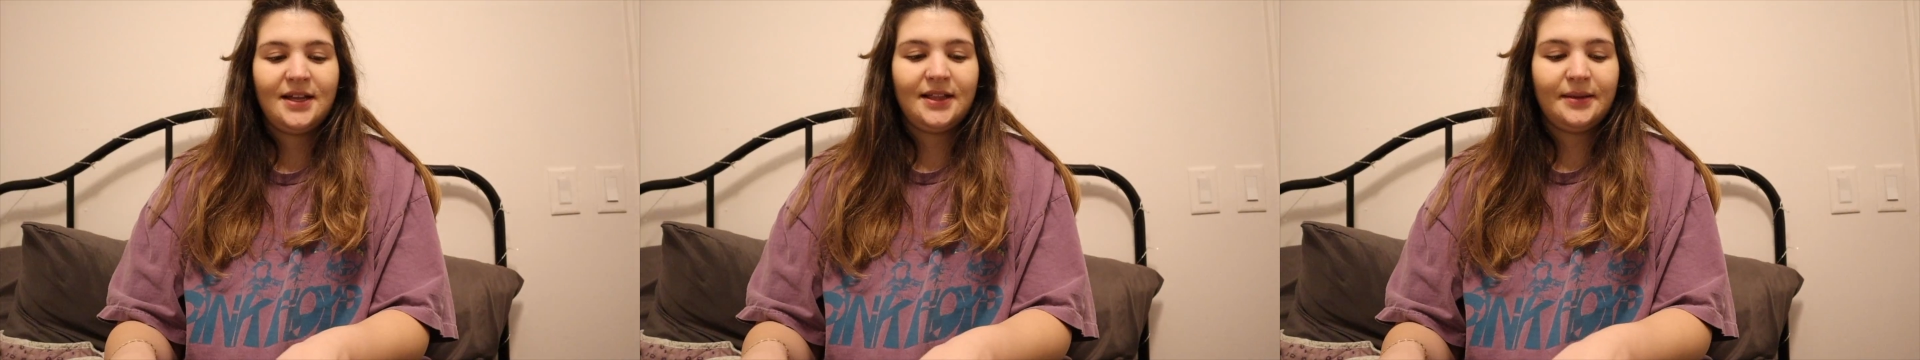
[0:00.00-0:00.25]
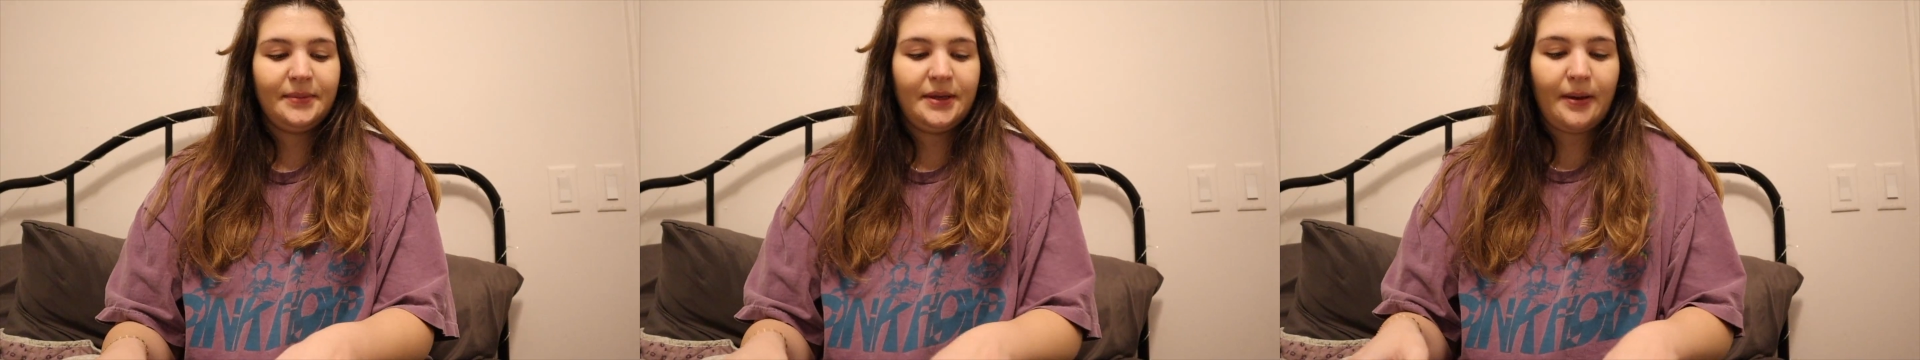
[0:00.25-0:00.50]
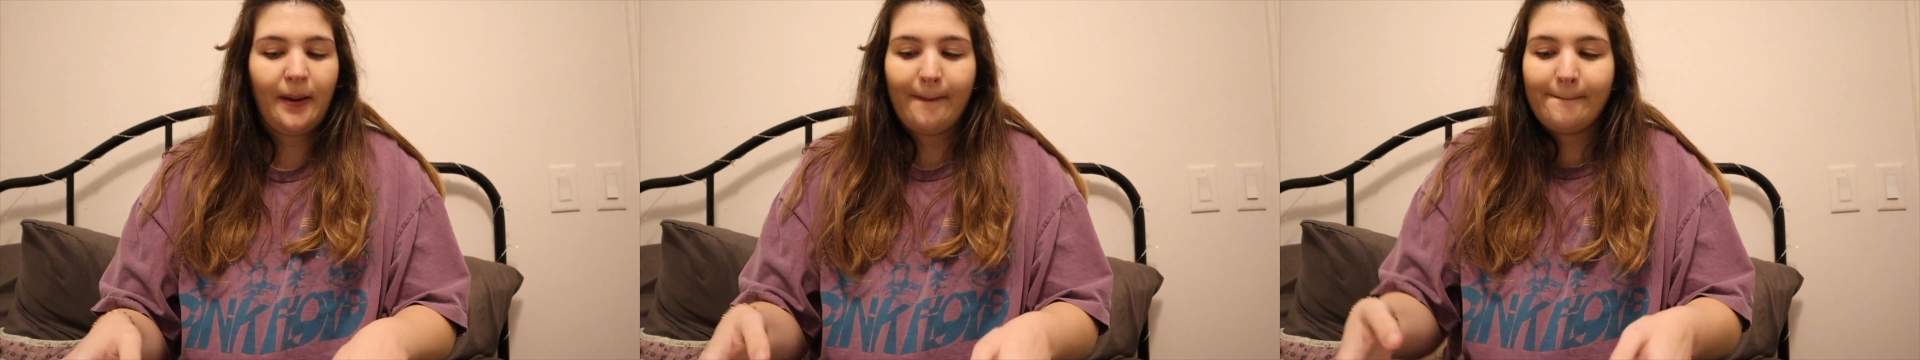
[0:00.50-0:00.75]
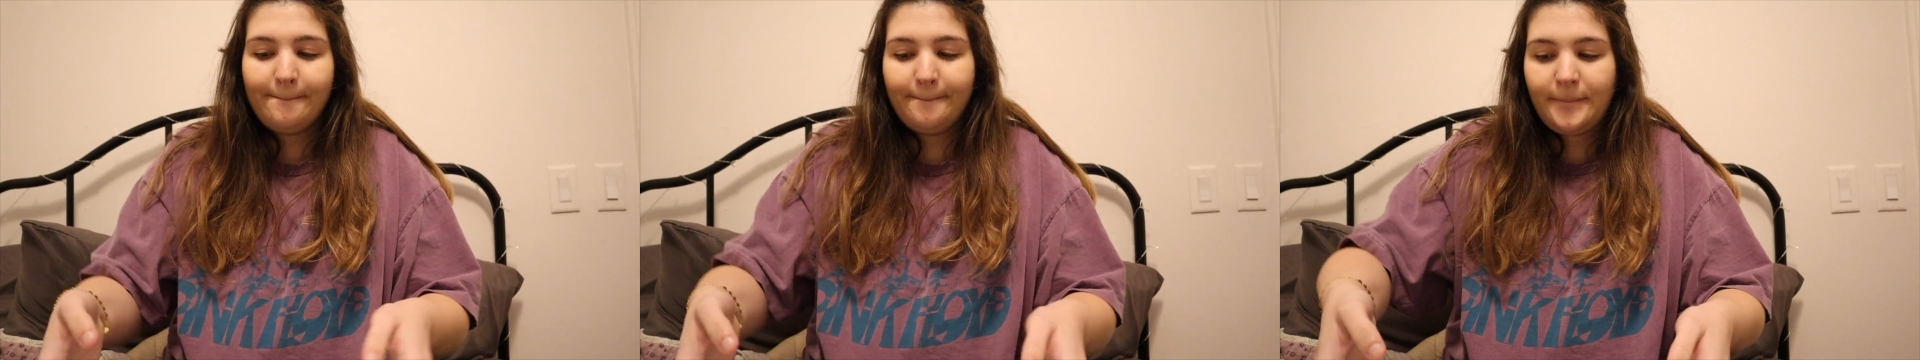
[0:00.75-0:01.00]
Let me
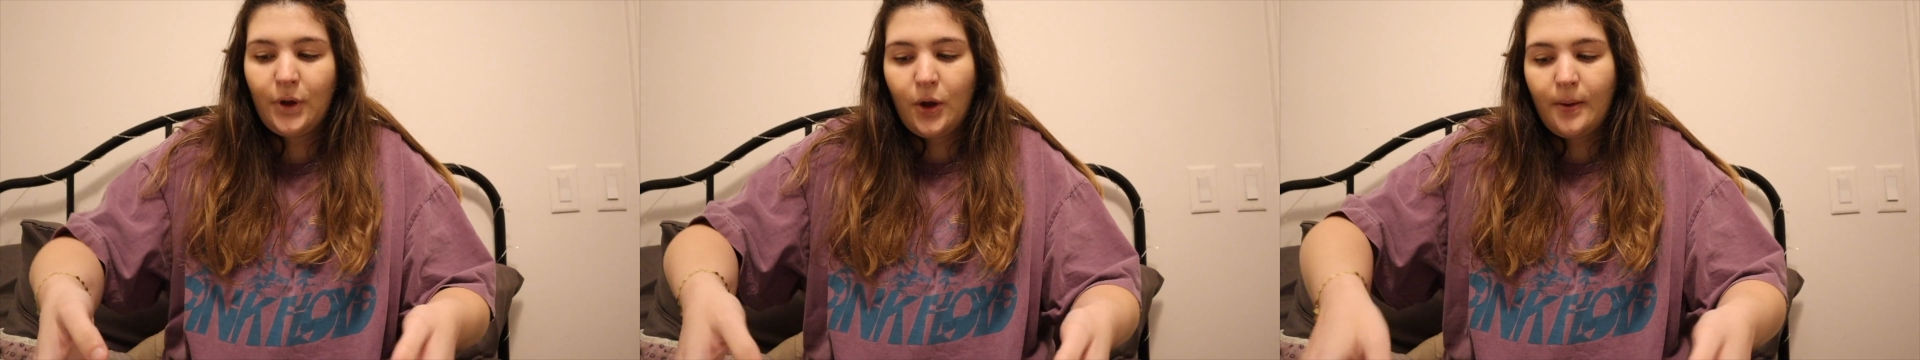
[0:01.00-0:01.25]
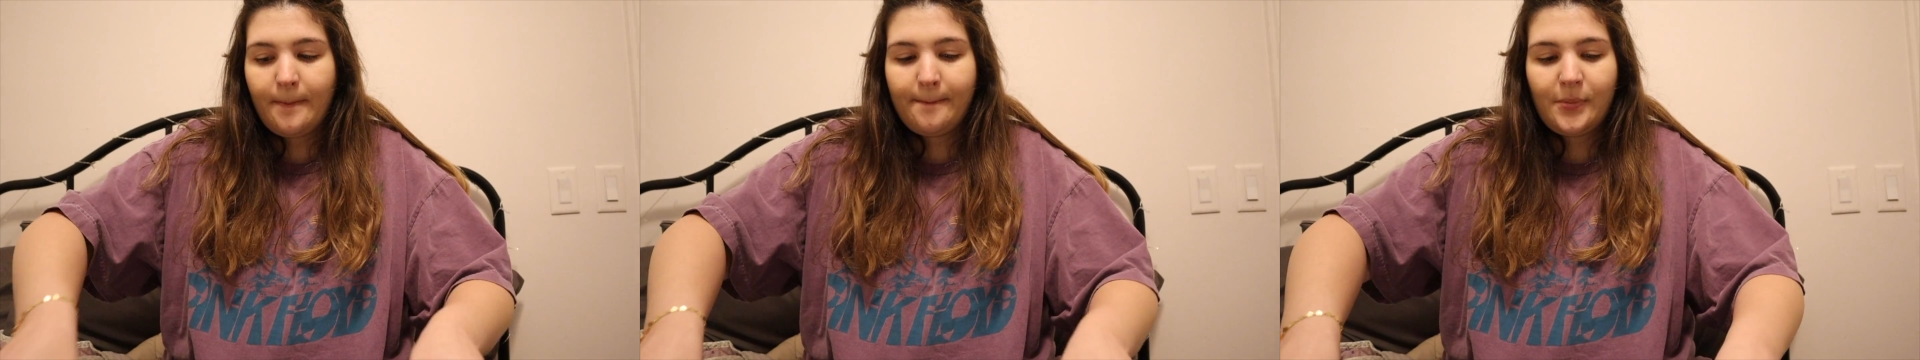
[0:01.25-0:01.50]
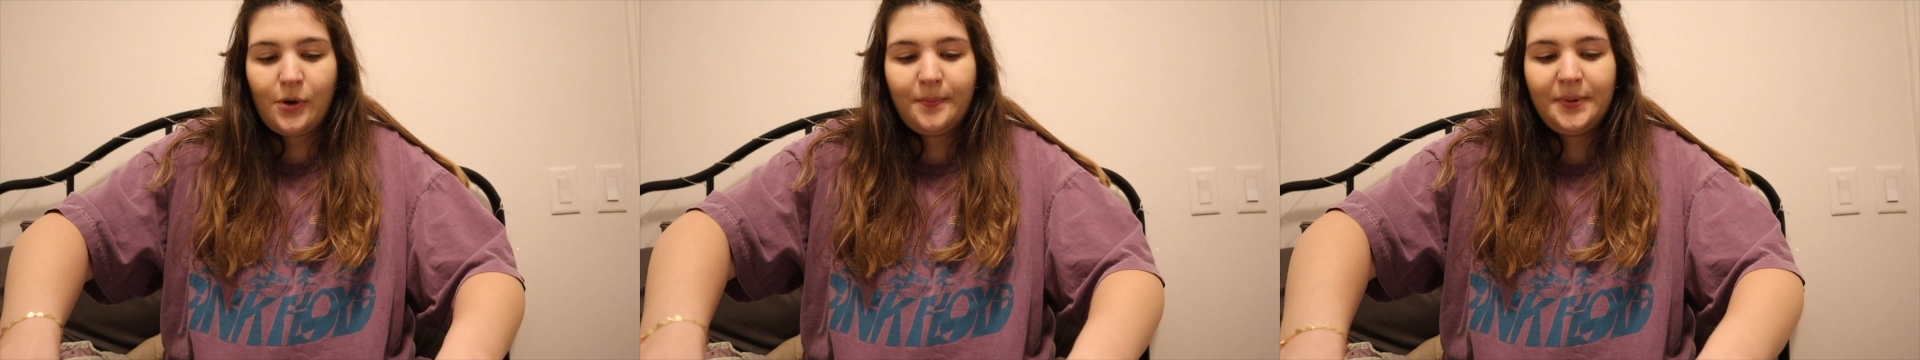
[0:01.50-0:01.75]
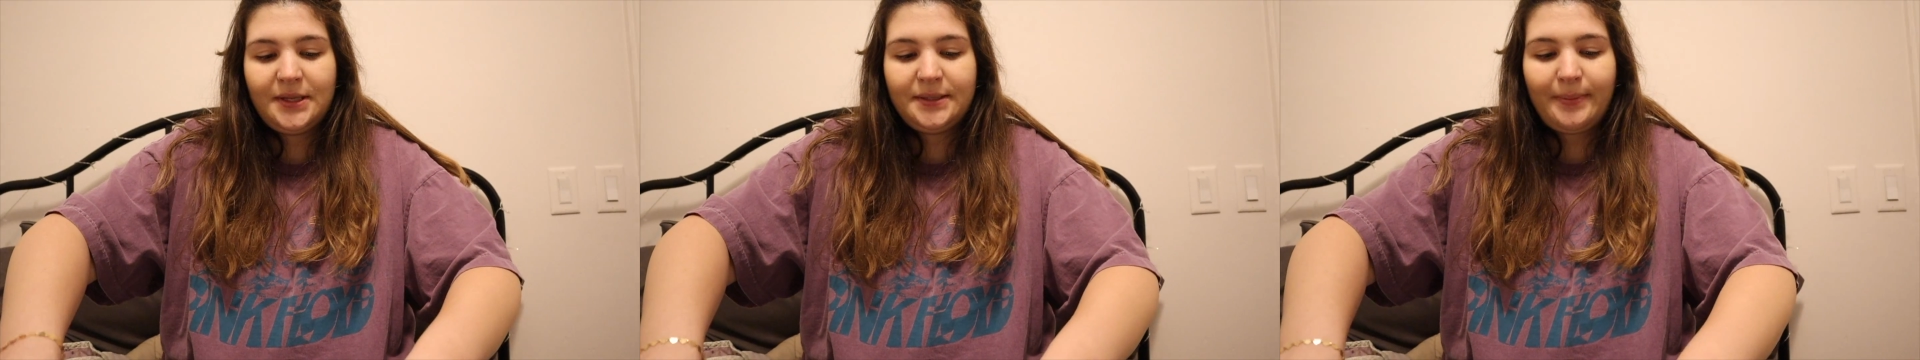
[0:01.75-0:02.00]

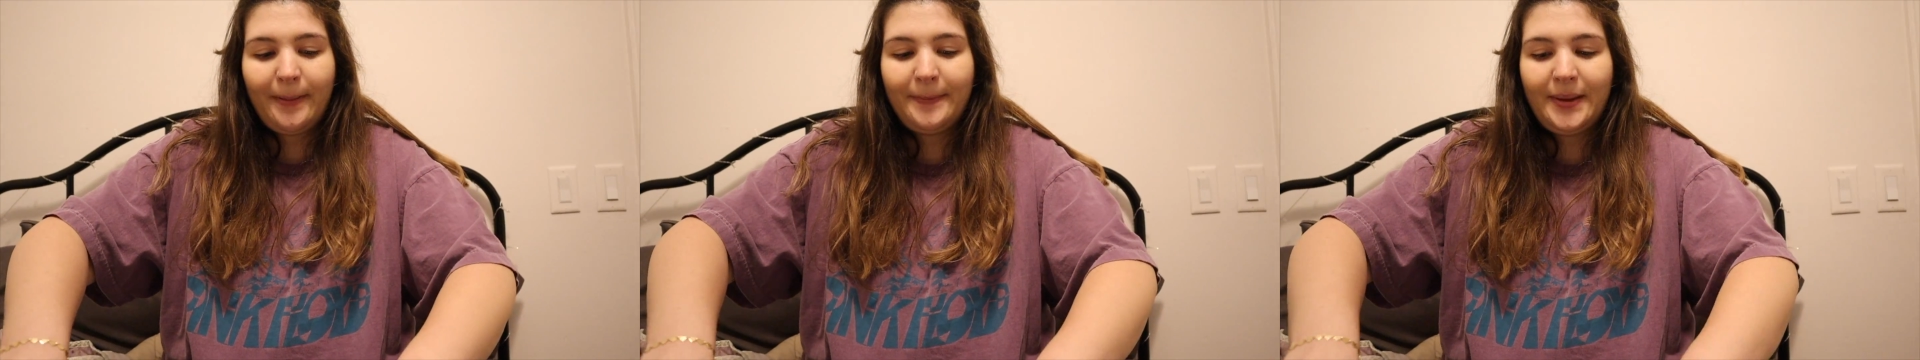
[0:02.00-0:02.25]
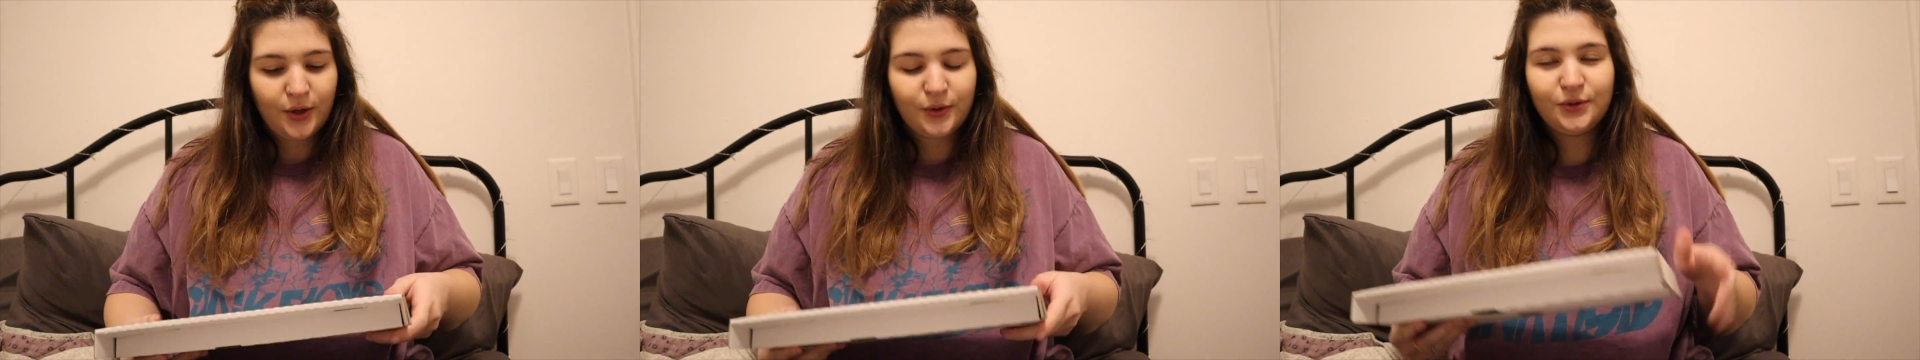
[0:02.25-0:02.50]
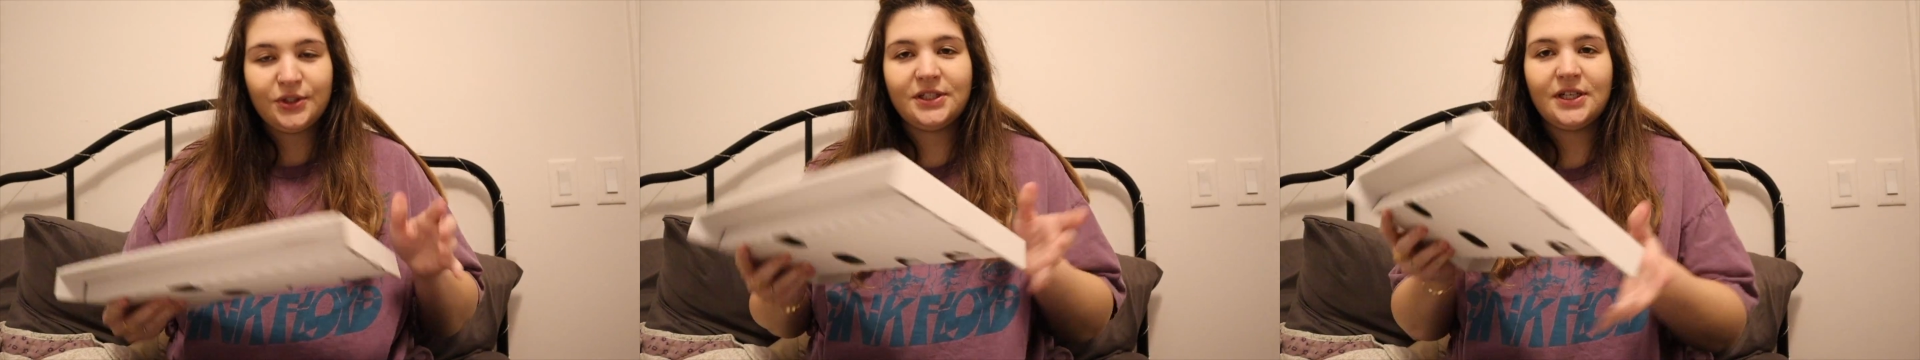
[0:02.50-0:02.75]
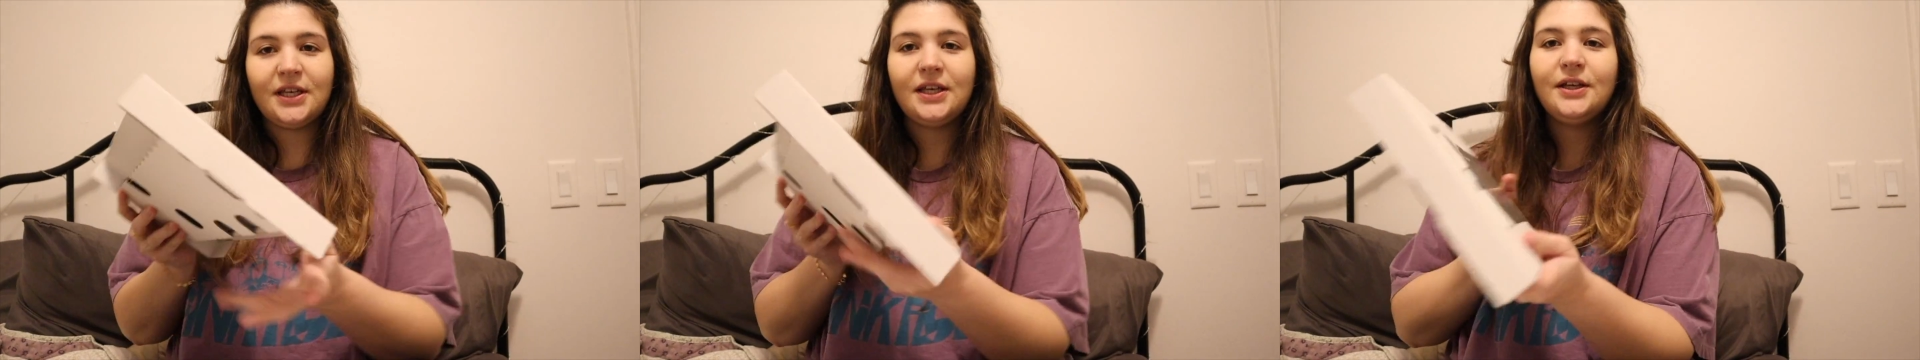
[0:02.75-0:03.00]
open this up. Oh,
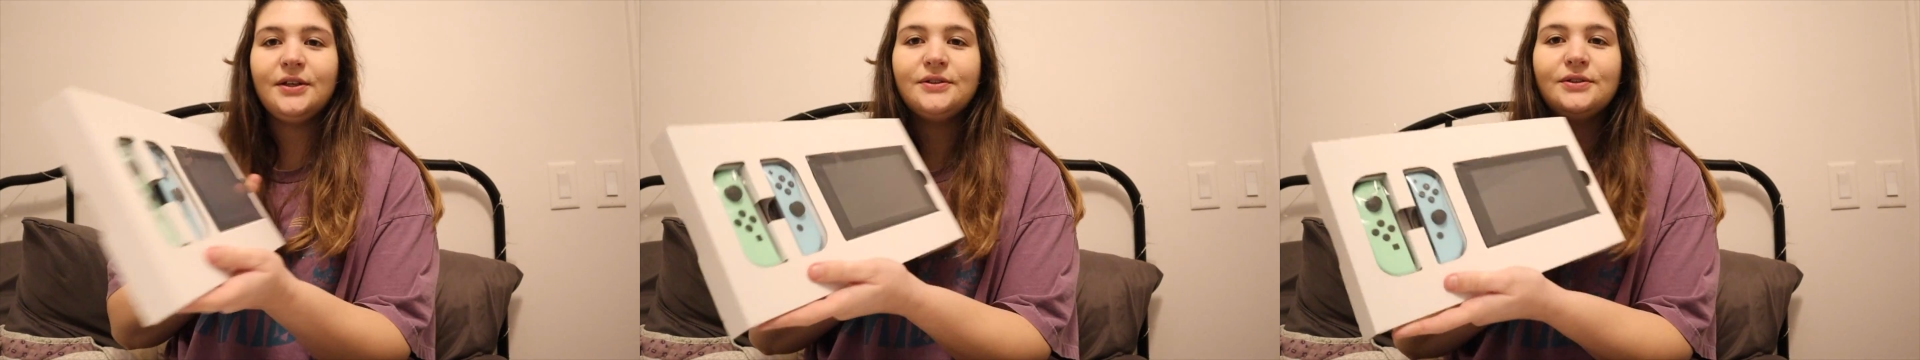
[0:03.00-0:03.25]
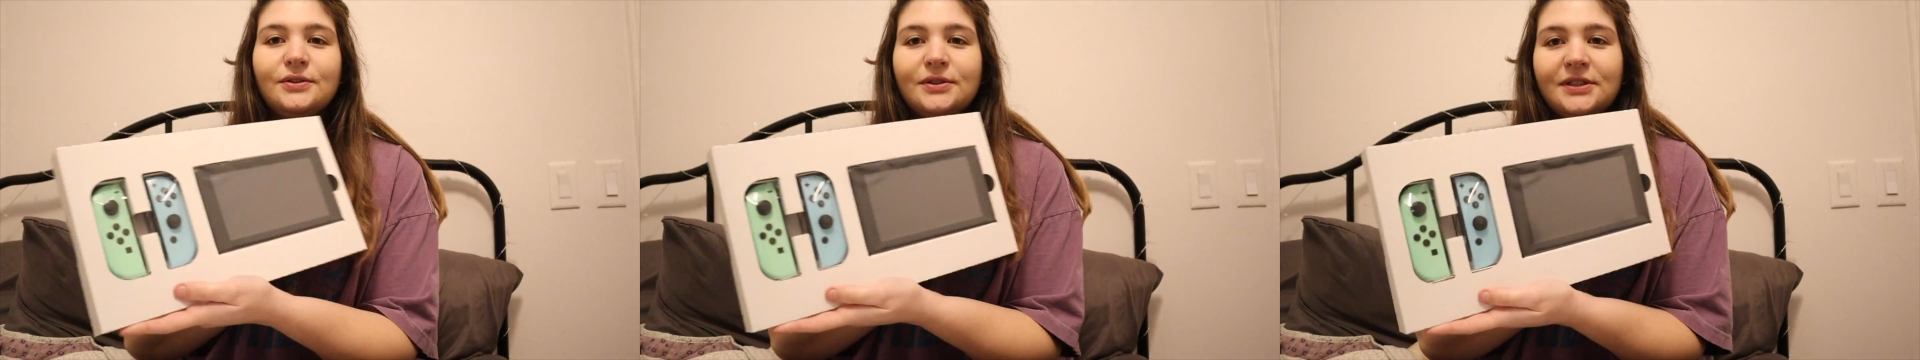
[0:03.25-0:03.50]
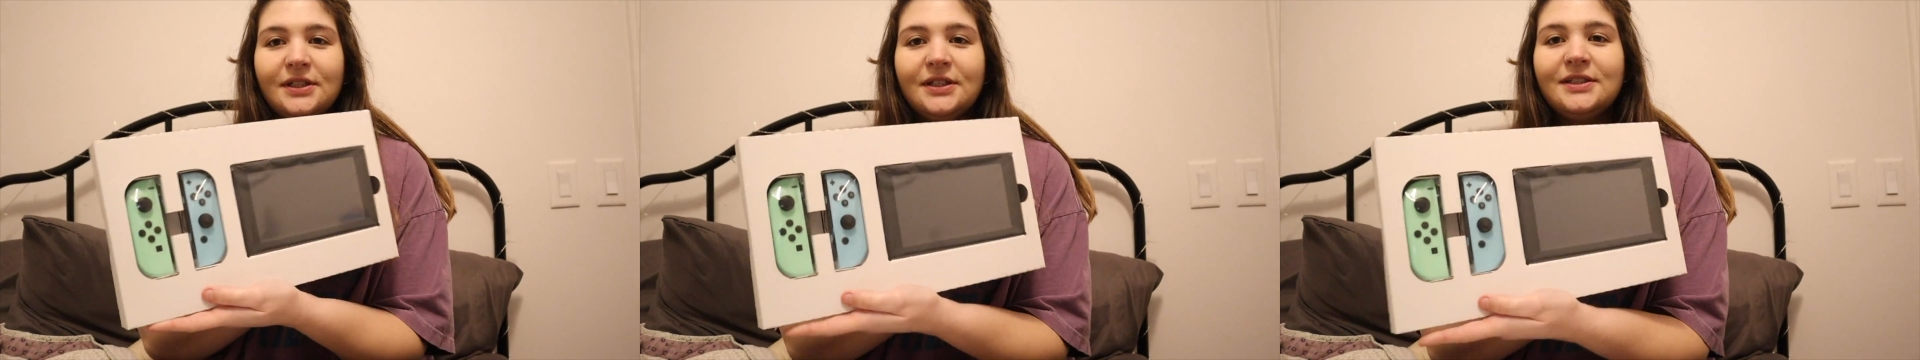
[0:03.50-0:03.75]
she's cute.